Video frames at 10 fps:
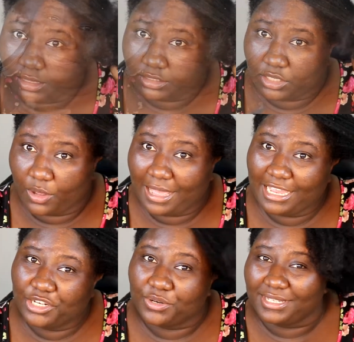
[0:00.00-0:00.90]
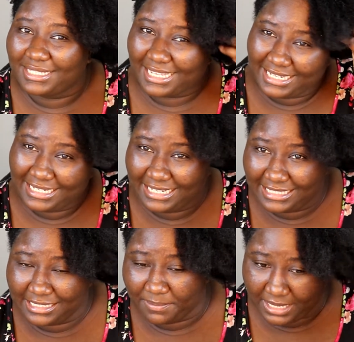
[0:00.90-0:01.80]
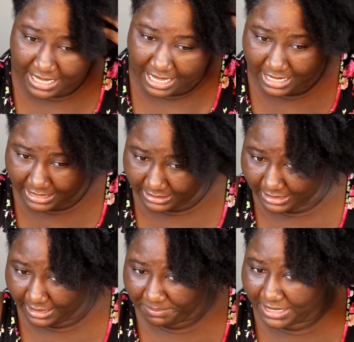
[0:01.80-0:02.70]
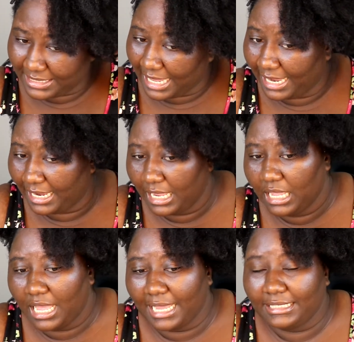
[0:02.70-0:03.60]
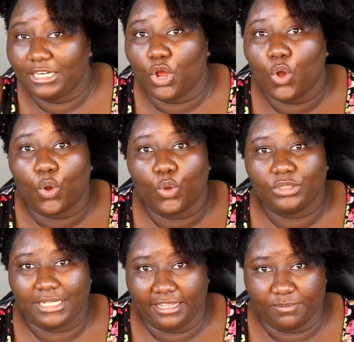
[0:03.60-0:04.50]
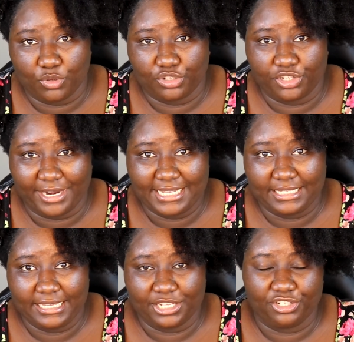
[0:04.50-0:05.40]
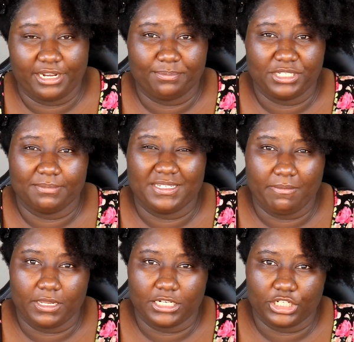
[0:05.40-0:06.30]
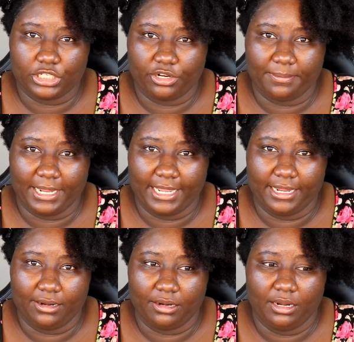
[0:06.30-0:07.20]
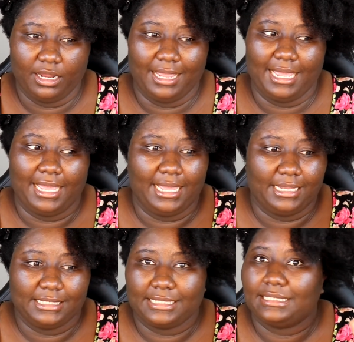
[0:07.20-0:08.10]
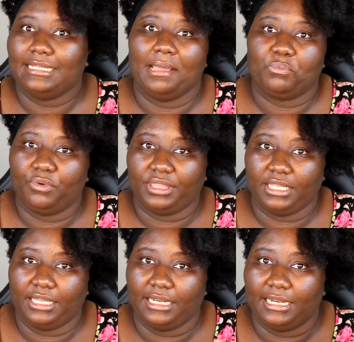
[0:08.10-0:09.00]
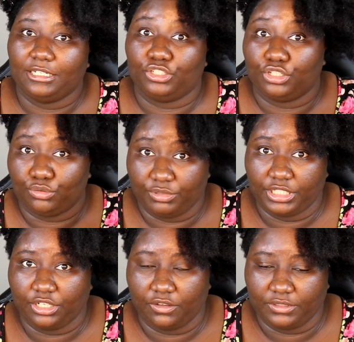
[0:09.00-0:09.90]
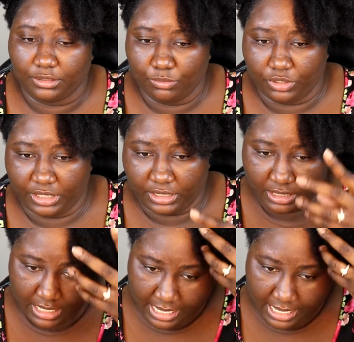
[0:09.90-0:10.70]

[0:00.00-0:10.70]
So I noticed that it needs to be cut because I did a whole day of moisturizing yesterday. I put some deep conditioner in my hair and slept with it, and I just rinsed it off this morning.